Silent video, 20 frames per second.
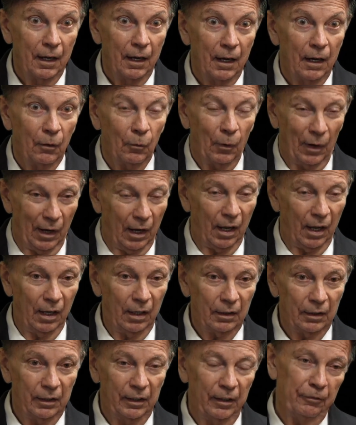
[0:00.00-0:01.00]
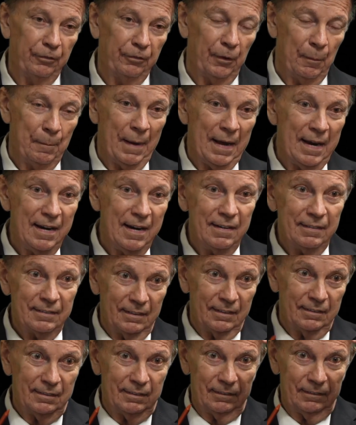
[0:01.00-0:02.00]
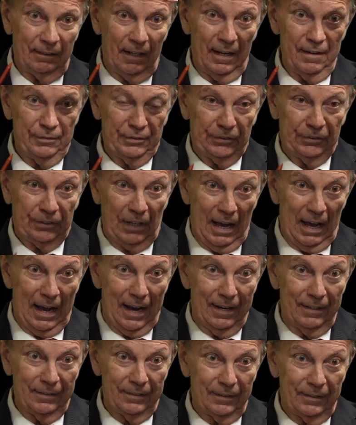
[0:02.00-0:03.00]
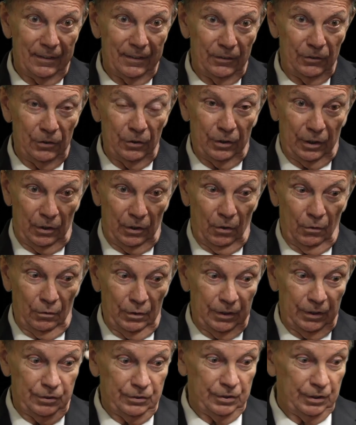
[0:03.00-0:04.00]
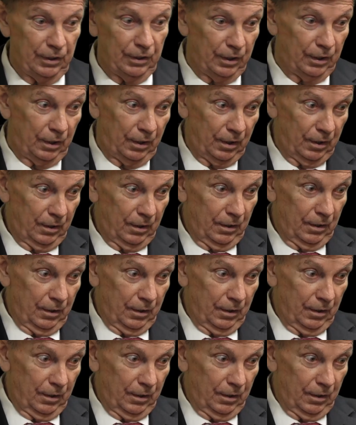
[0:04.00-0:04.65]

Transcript: Well, if the maze is life size and you can only see